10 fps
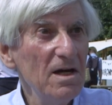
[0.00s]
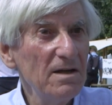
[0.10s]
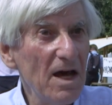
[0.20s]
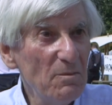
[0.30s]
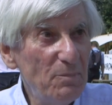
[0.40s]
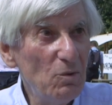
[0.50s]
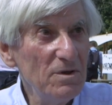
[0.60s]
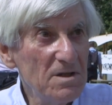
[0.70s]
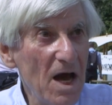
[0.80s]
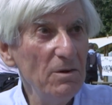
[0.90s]
Now the ball
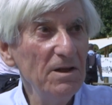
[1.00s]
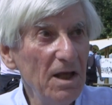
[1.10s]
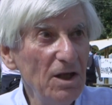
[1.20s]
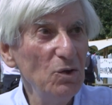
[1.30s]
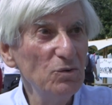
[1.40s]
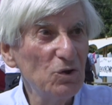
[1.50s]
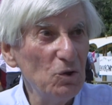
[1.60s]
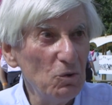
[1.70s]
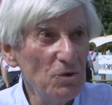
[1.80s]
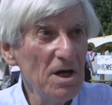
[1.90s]
is now in the EU's
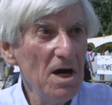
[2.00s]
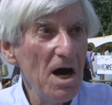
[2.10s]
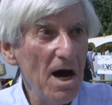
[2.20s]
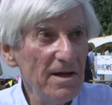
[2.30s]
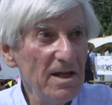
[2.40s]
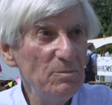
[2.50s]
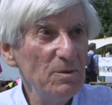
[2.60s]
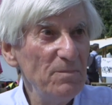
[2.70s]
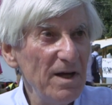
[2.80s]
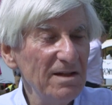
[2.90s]
court. Are they
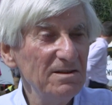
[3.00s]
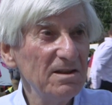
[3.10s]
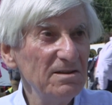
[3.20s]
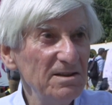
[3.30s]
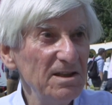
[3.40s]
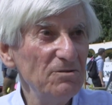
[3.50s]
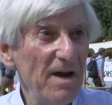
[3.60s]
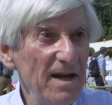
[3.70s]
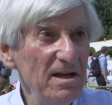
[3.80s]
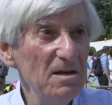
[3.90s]
prepared to consider
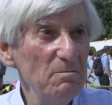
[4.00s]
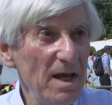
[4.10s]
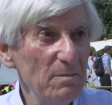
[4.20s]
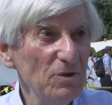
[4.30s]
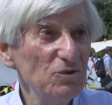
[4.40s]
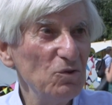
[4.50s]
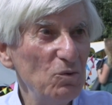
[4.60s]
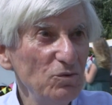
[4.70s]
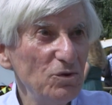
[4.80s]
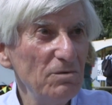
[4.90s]
any amendments or
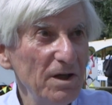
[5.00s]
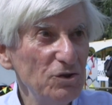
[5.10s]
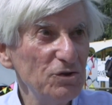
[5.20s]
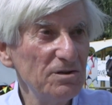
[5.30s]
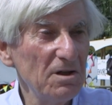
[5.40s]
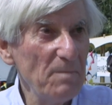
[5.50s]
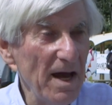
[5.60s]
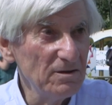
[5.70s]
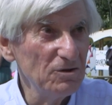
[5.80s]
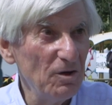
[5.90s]
alterations to the
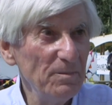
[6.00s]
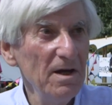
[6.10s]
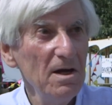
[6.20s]
backstop?